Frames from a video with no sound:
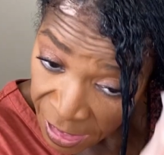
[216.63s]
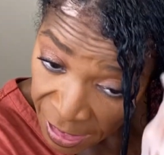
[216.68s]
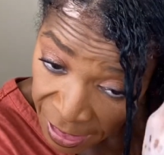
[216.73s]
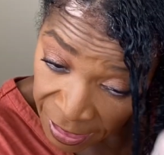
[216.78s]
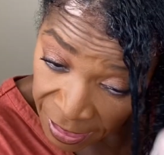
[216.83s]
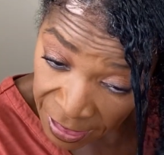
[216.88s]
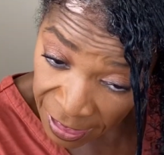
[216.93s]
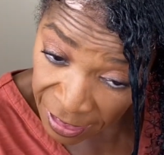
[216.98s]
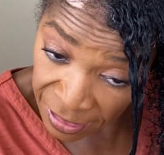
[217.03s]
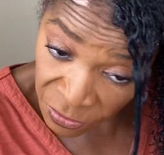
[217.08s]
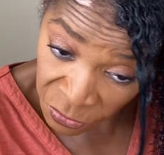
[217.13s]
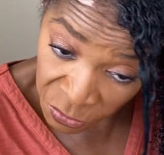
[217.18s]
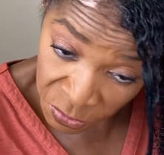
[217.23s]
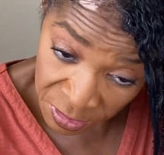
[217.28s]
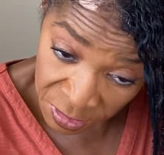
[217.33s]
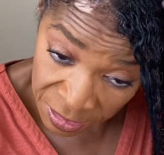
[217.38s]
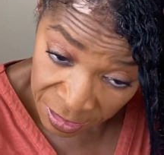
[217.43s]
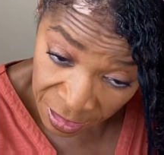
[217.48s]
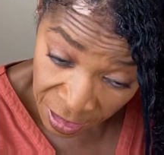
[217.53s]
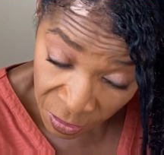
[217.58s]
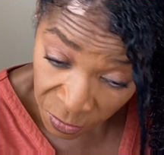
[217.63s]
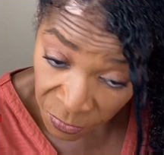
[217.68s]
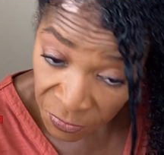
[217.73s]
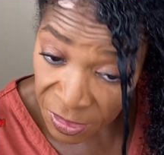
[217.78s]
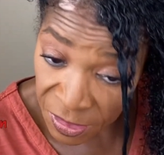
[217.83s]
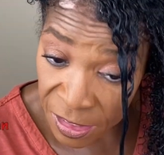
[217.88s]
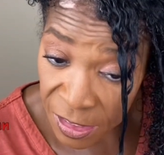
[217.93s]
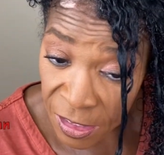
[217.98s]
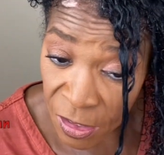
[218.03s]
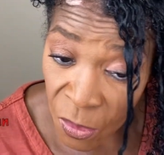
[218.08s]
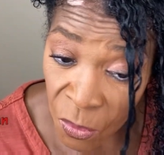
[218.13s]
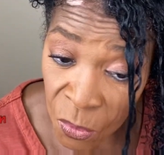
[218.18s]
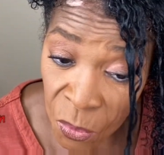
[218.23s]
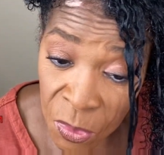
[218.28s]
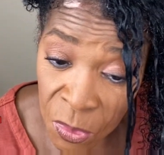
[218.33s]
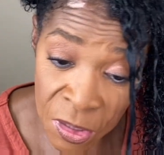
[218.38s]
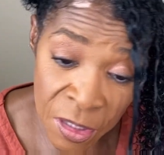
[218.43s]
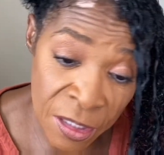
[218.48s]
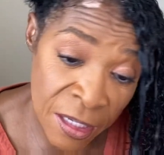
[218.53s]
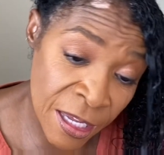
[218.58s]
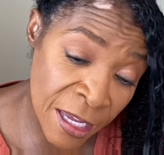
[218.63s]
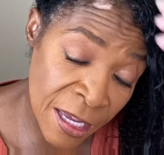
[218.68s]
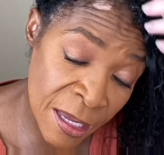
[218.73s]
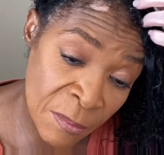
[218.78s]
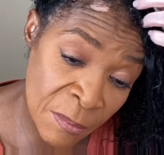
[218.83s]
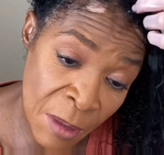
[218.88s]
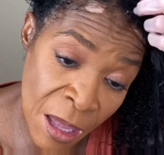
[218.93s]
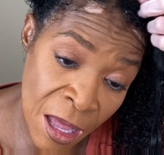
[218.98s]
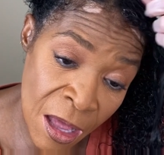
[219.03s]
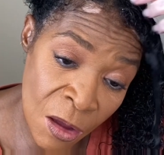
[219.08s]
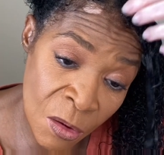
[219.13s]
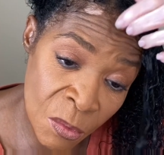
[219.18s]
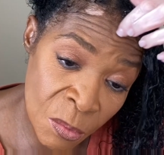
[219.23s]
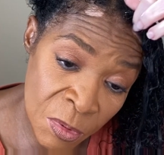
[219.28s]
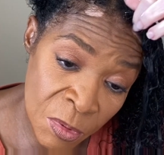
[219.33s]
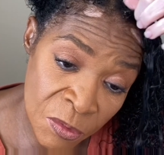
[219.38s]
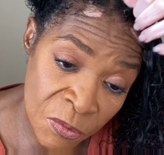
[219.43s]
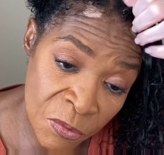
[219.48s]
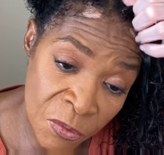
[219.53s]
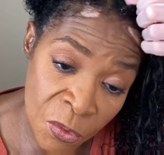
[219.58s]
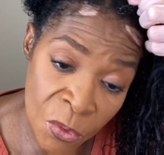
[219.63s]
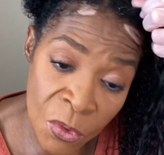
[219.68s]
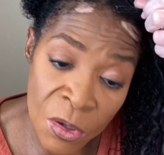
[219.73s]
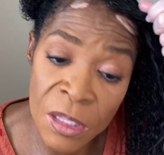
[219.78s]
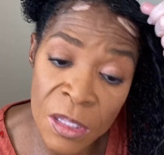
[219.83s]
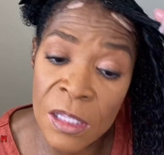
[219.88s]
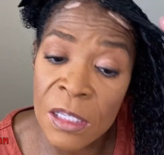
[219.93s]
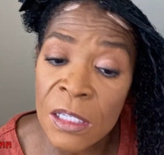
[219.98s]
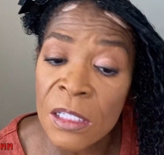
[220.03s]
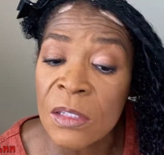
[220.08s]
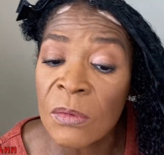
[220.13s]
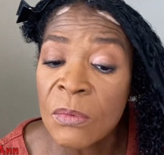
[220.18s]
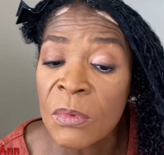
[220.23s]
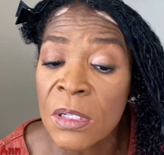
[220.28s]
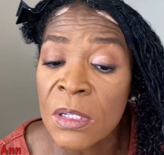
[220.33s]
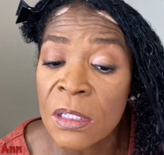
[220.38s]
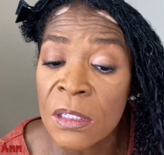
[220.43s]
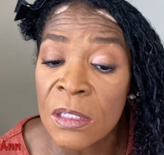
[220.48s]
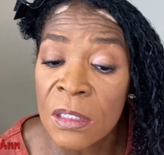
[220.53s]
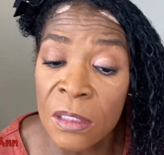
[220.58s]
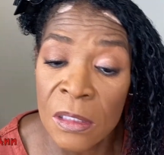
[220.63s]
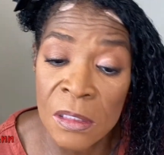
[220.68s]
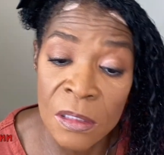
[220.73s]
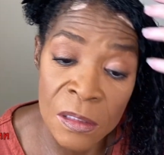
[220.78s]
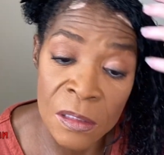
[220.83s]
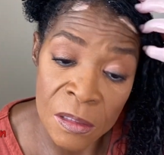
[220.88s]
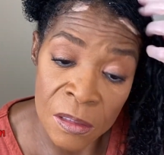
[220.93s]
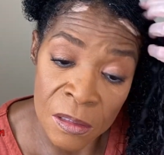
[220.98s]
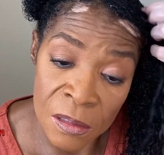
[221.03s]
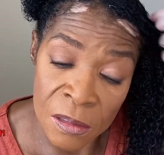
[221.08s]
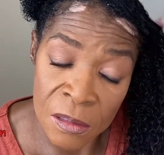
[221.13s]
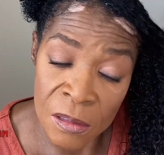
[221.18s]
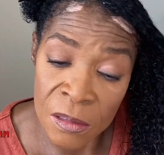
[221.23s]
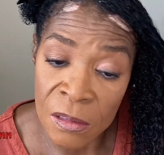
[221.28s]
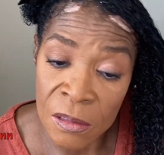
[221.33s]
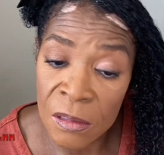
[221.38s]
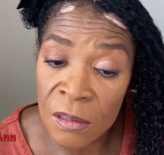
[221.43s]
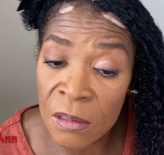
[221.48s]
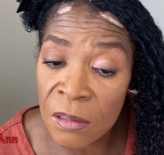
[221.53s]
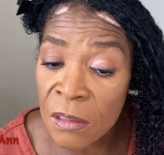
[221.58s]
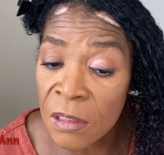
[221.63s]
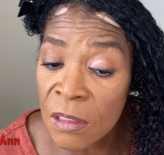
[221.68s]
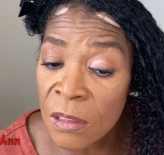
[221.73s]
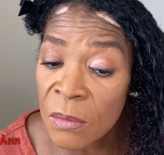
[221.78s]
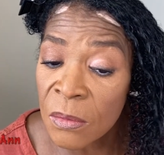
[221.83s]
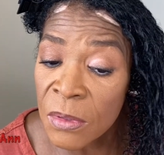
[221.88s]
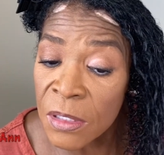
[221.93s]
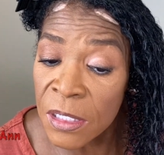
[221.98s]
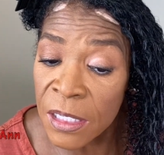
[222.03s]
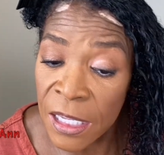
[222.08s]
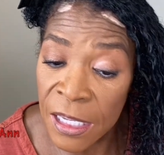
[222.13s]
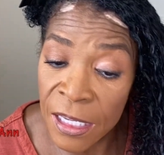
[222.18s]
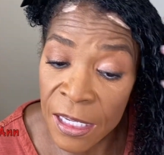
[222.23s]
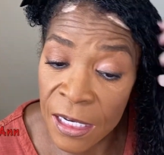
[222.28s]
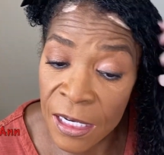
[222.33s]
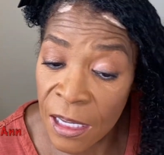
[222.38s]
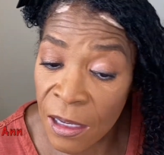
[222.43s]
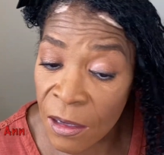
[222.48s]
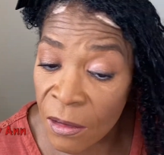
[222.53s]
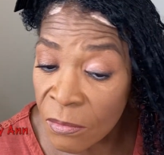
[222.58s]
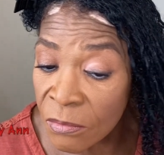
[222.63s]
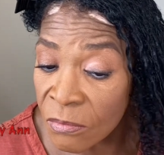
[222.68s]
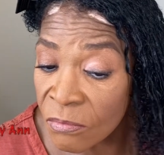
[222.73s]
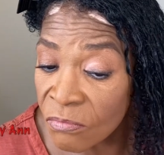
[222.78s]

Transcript: And that twist out video would have came out before this one. It would have came out